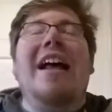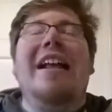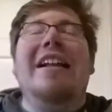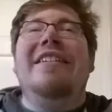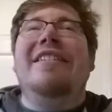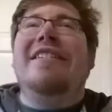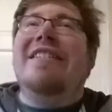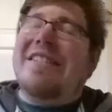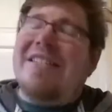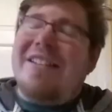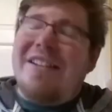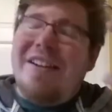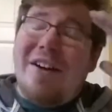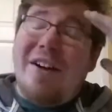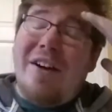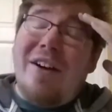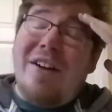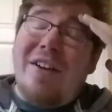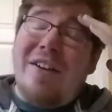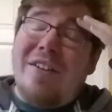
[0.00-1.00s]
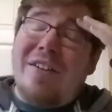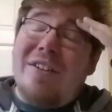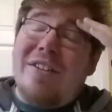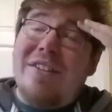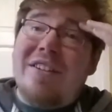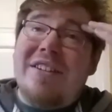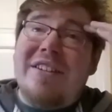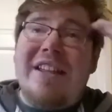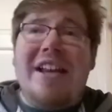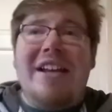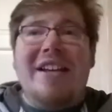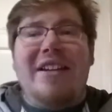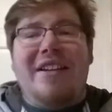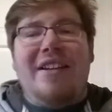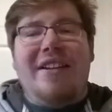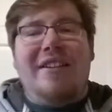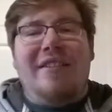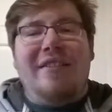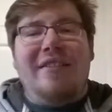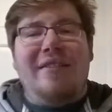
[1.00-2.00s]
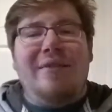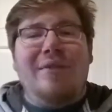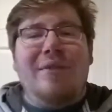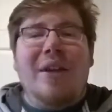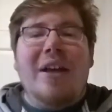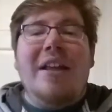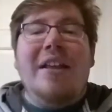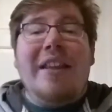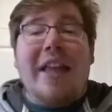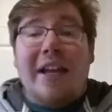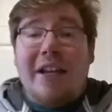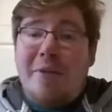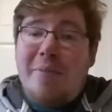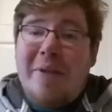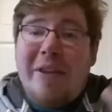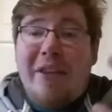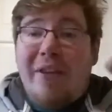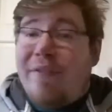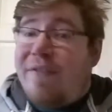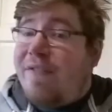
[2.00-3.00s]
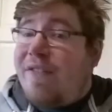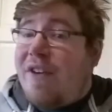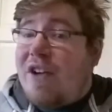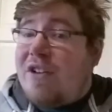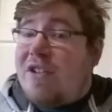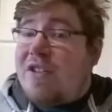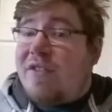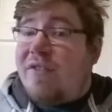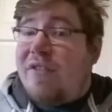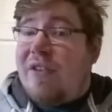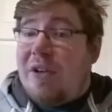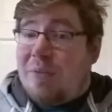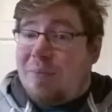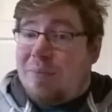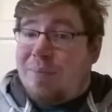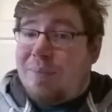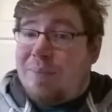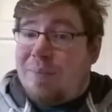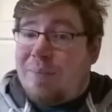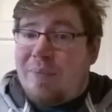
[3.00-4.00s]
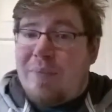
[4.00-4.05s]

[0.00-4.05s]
And then that could be the first film.